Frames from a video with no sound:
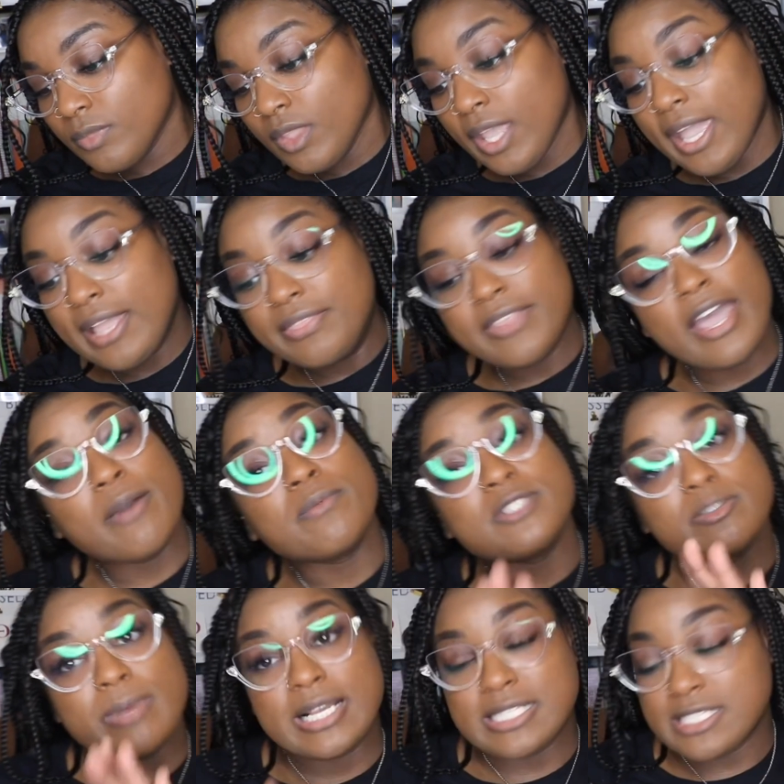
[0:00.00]
And that was
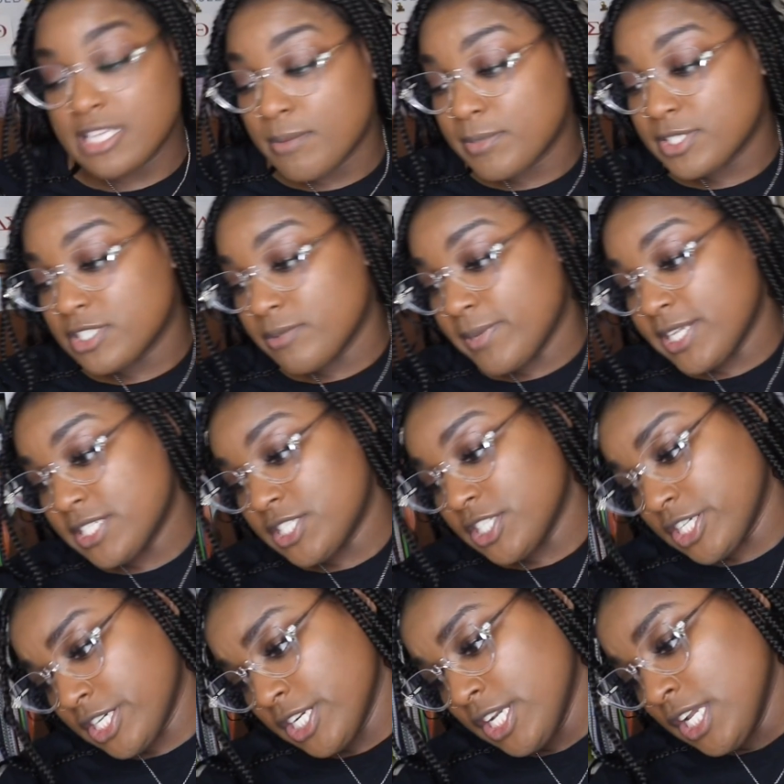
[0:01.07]
my summer
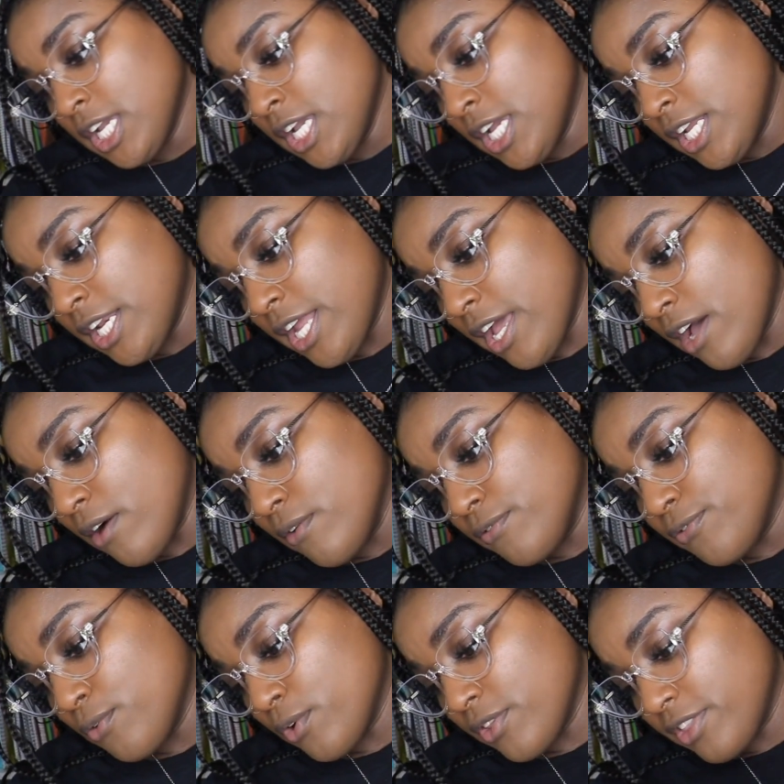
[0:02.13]
semester. Now
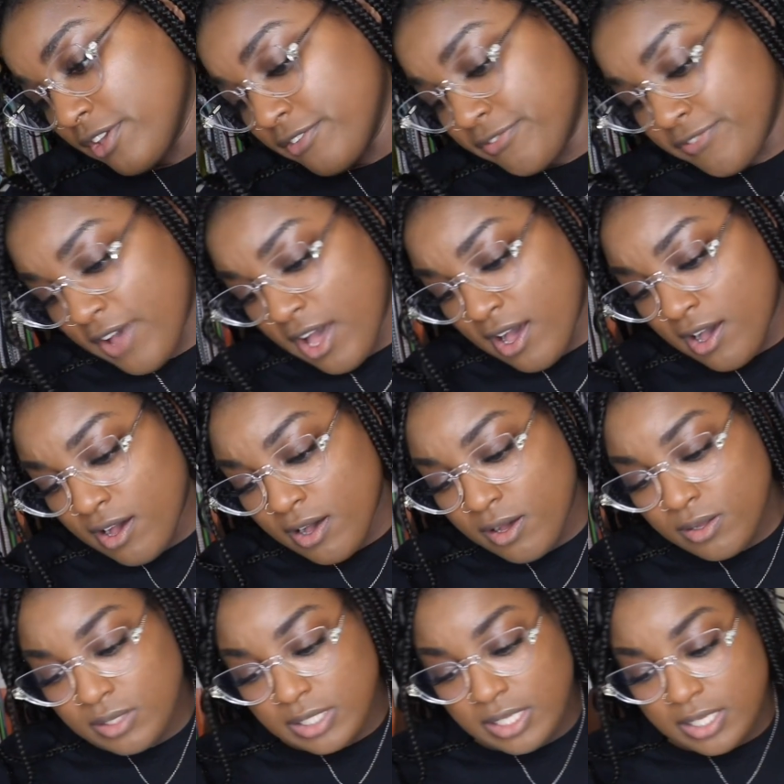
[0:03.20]
for the
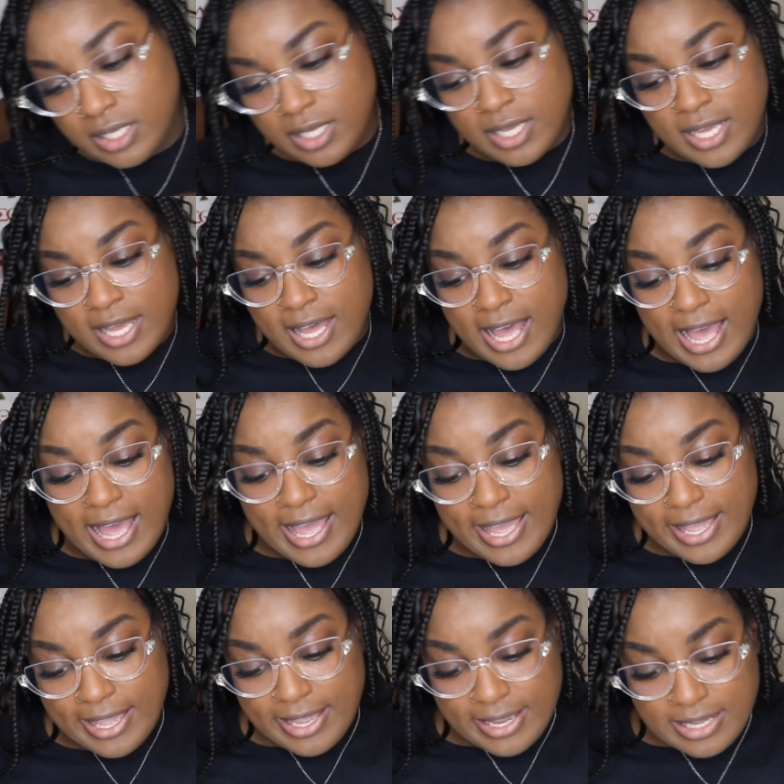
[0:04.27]
fall, I
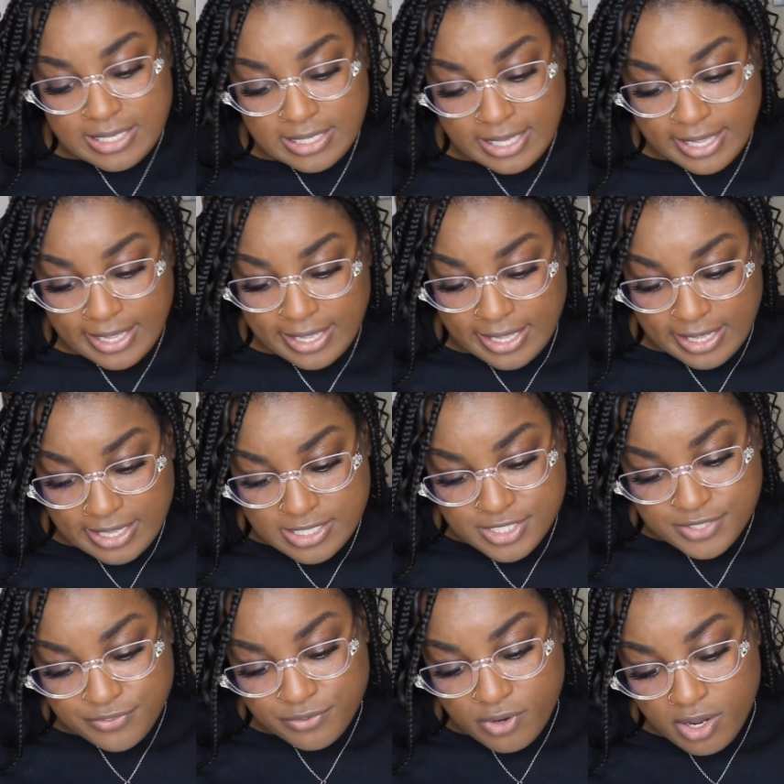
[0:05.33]
had class
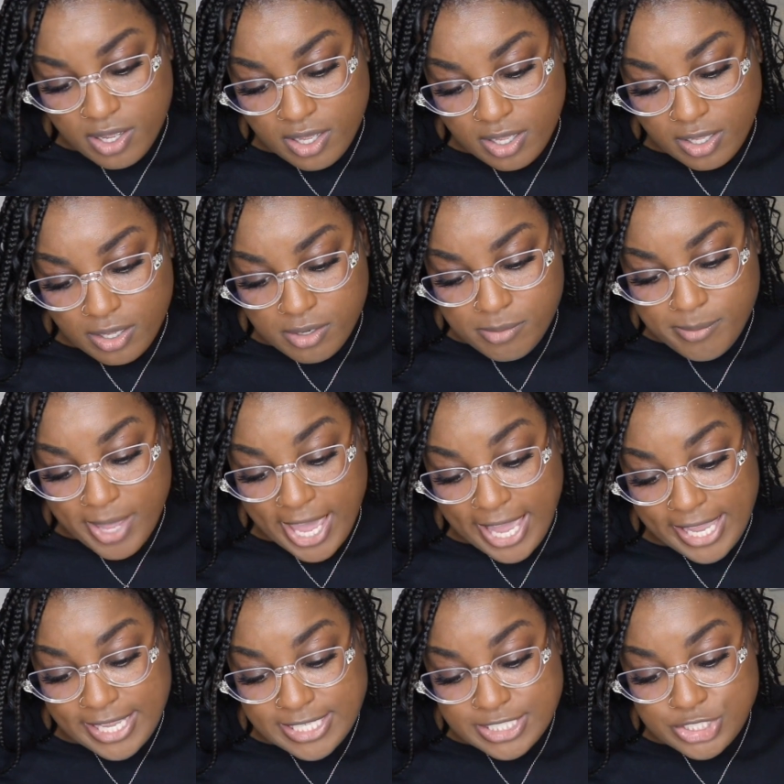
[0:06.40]
from
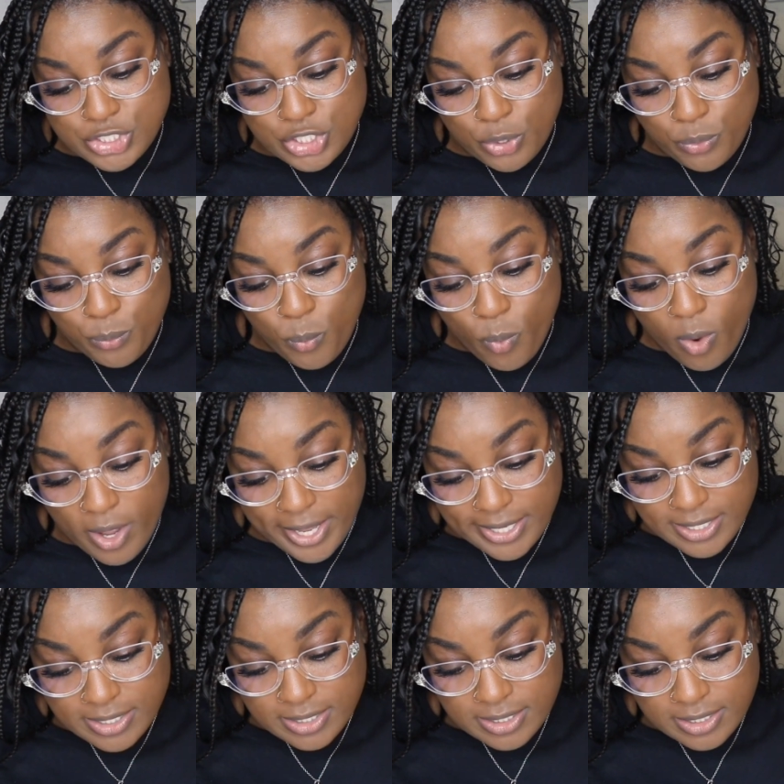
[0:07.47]
8 to
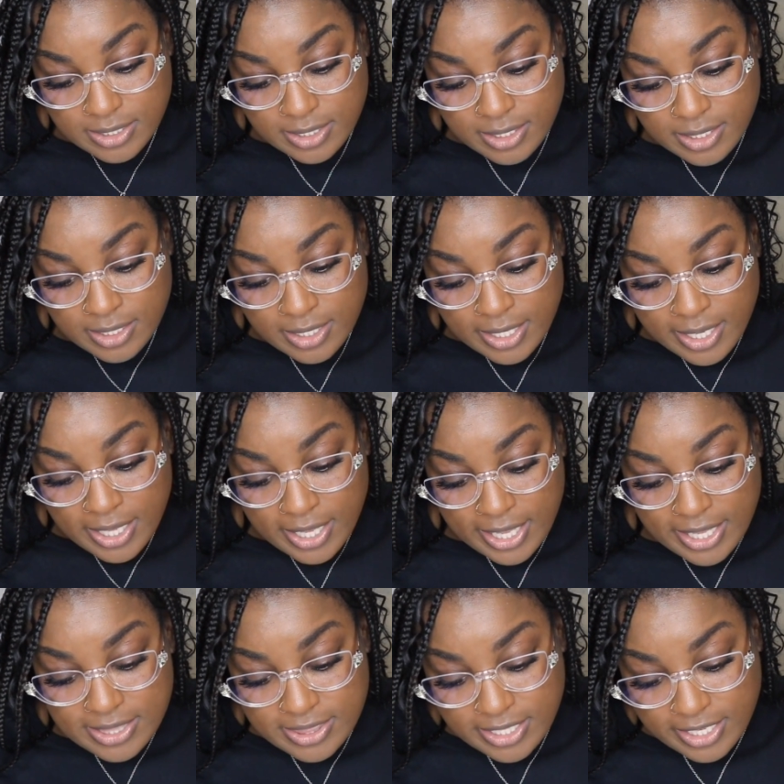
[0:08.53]
1,
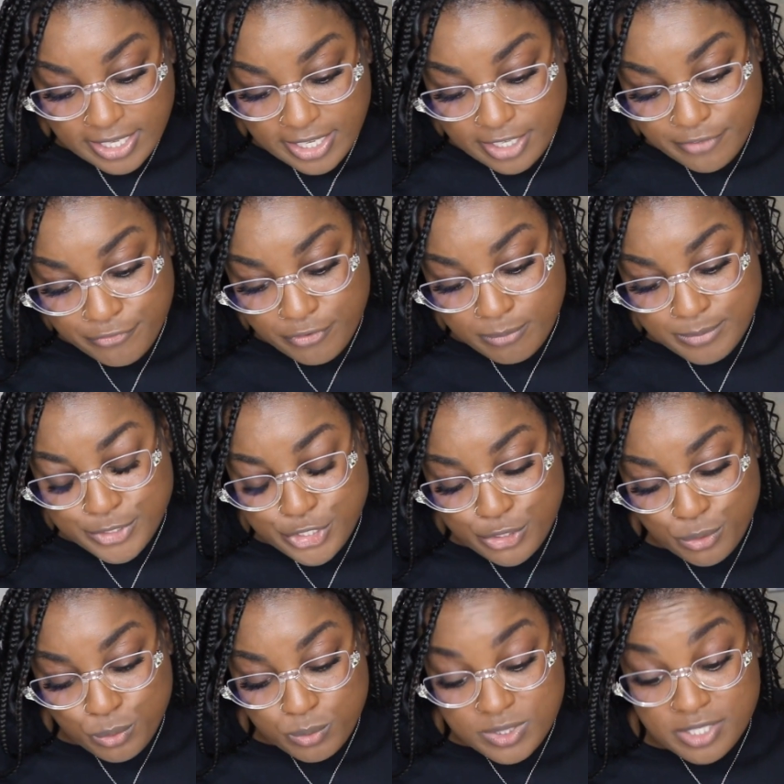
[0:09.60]
and then from
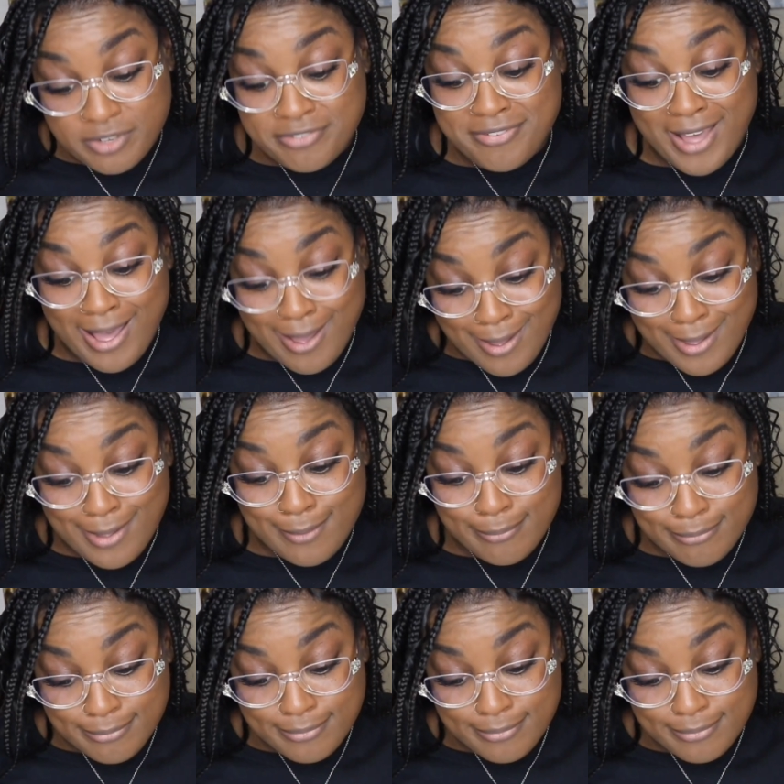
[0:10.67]
2 to 5.